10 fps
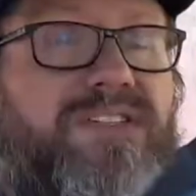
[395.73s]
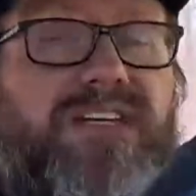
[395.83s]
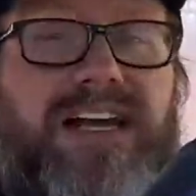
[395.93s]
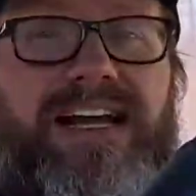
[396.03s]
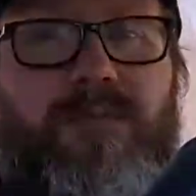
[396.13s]
uh,
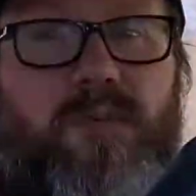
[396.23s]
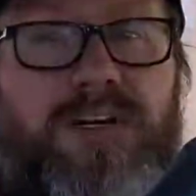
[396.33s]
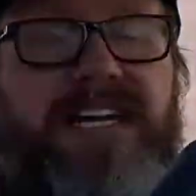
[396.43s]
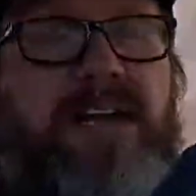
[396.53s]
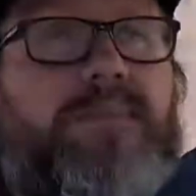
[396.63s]
I want
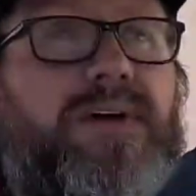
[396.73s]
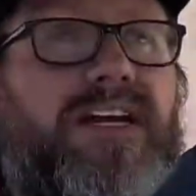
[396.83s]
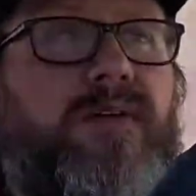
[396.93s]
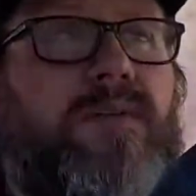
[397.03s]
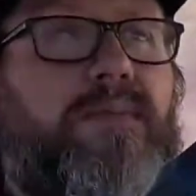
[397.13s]
to get a
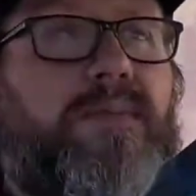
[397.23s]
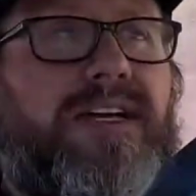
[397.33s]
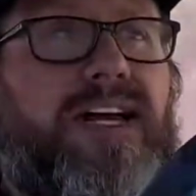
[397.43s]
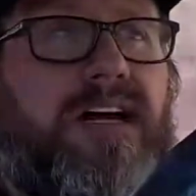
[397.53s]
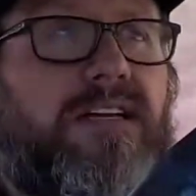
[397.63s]
bigger one
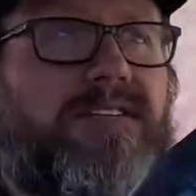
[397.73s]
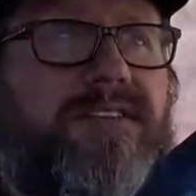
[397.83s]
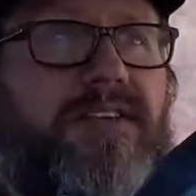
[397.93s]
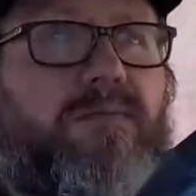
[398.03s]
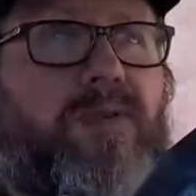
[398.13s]
because
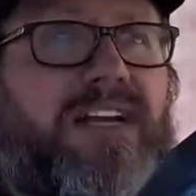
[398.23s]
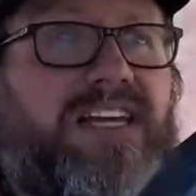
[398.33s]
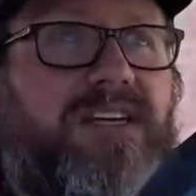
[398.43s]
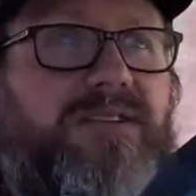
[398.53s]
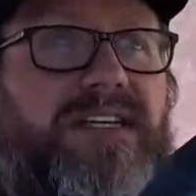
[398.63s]
uh, when I
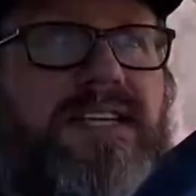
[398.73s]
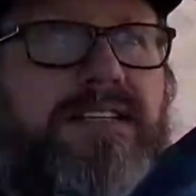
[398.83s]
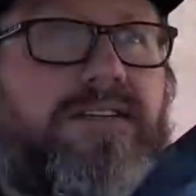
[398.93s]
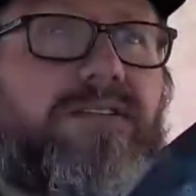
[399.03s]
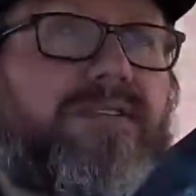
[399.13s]
use it
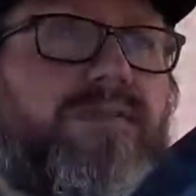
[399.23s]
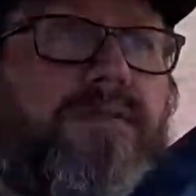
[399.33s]
to